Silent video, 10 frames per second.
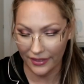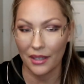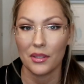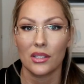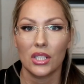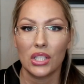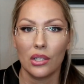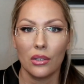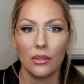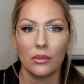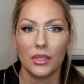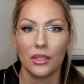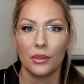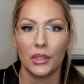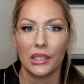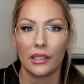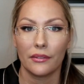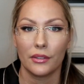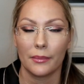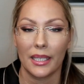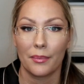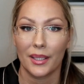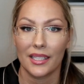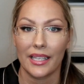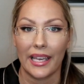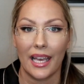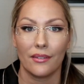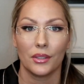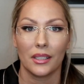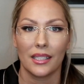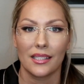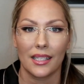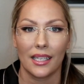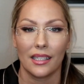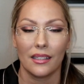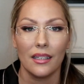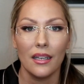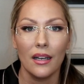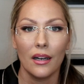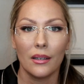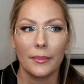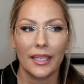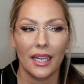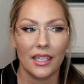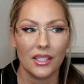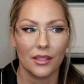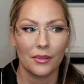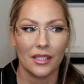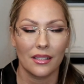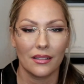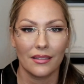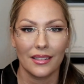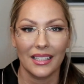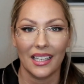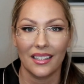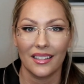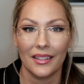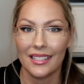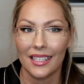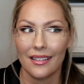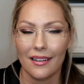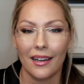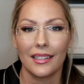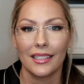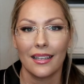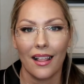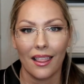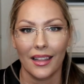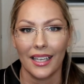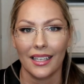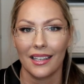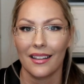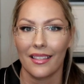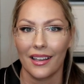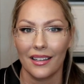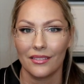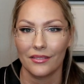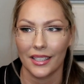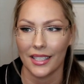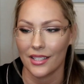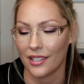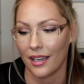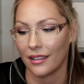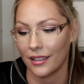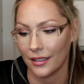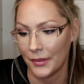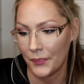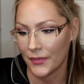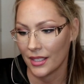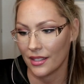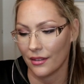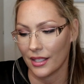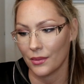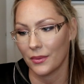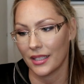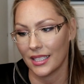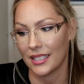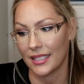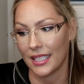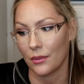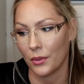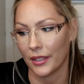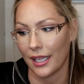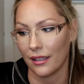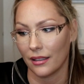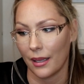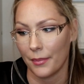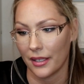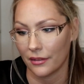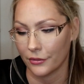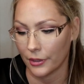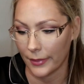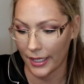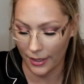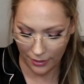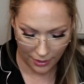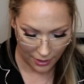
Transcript: That was too, too oily for me because I have oily skin, and oh my gosh, it was, yeah, did not like that foundation at all. So this, this did work out a lot better for me.